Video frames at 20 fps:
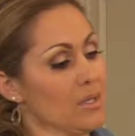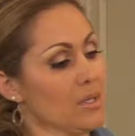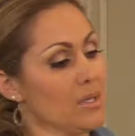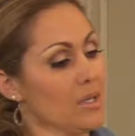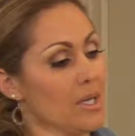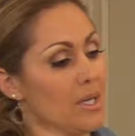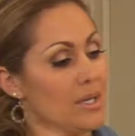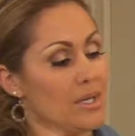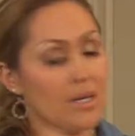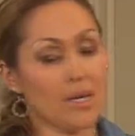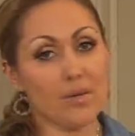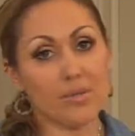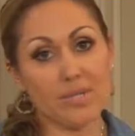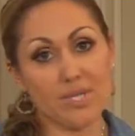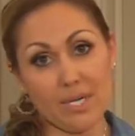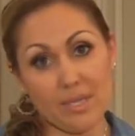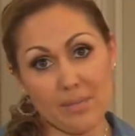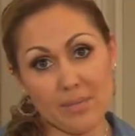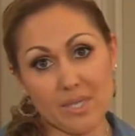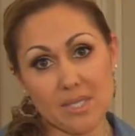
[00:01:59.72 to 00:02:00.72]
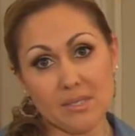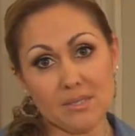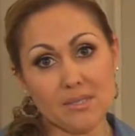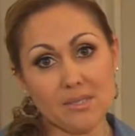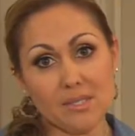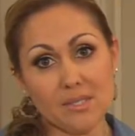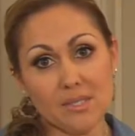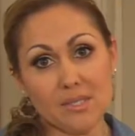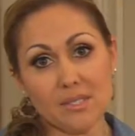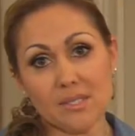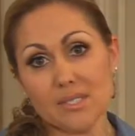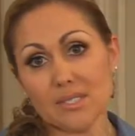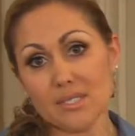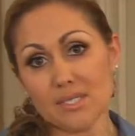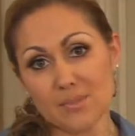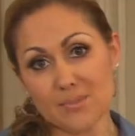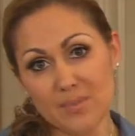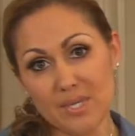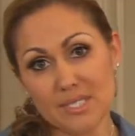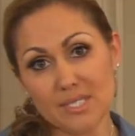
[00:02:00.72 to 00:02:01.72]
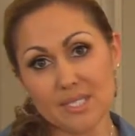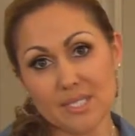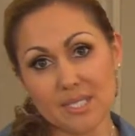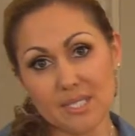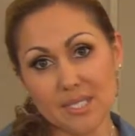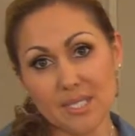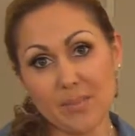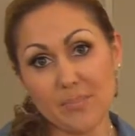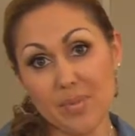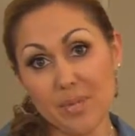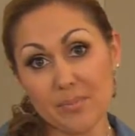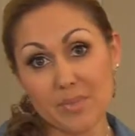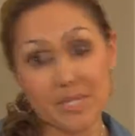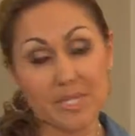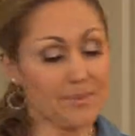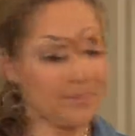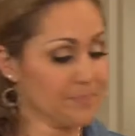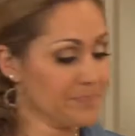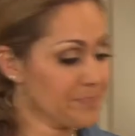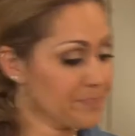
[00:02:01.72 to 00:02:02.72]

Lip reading: auyama. It's basically a pumpkin.